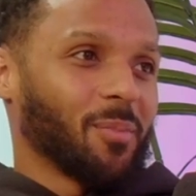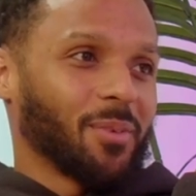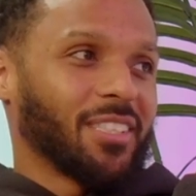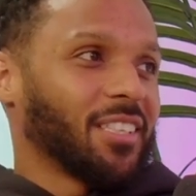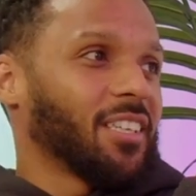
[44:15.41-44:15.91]

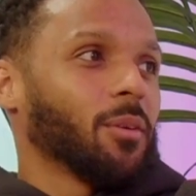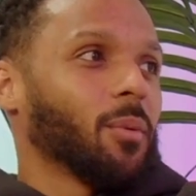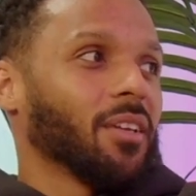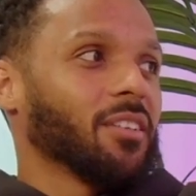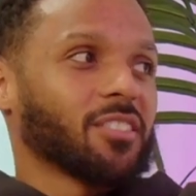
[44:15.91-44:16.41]
Particularly
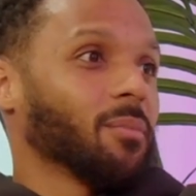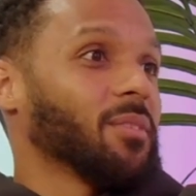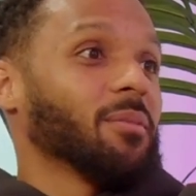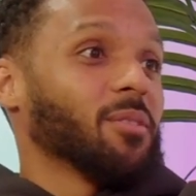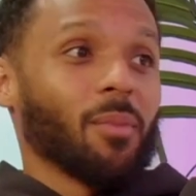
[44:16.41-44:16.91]
when
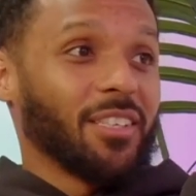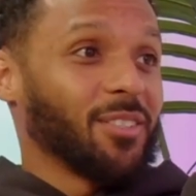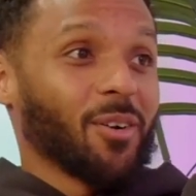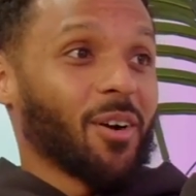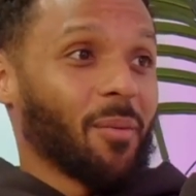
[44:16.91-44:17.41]
sometimes the
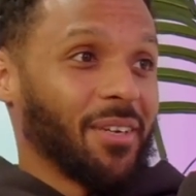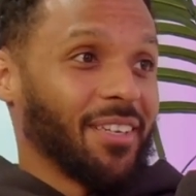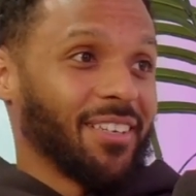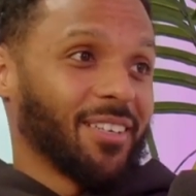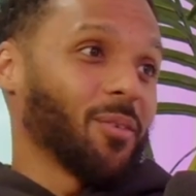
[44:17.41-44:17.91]
money's not coming
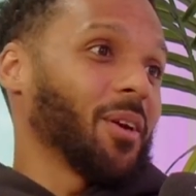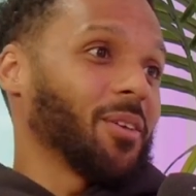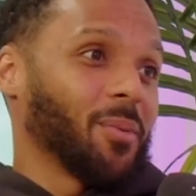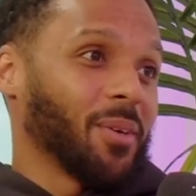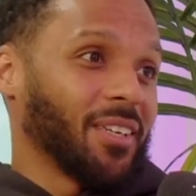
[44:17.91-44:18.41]
in the way
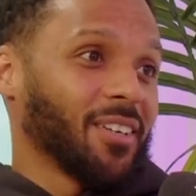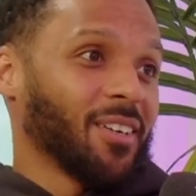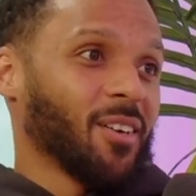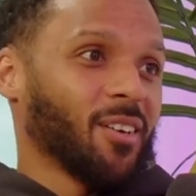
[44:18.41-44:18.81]
you want it,